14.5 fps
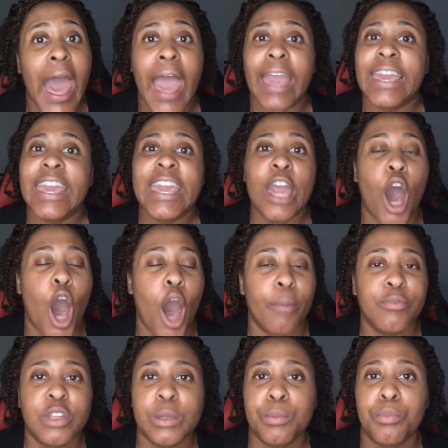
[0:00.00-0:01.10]
Like, he
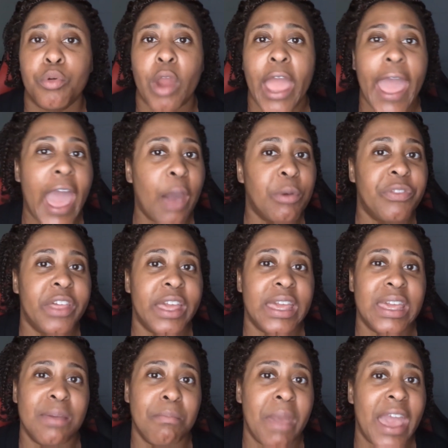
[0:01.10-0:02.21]
often bragged with the
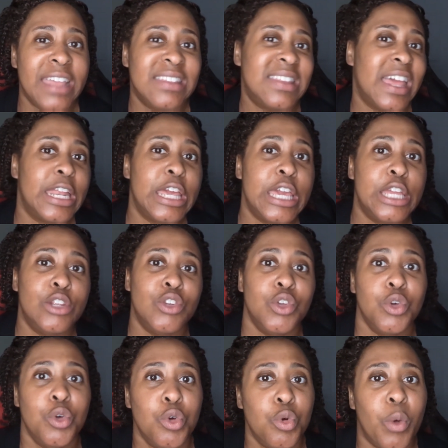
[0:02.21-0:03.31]
inmates that he
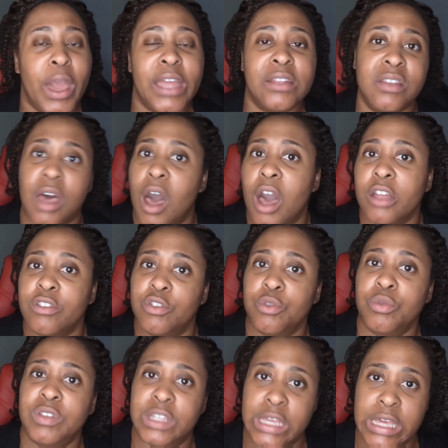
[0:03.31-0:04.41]
knew and talked to
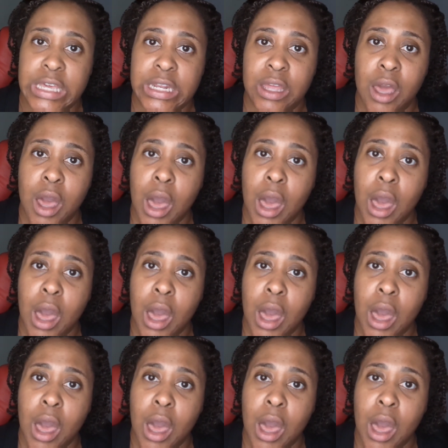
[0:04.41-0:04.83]
Ted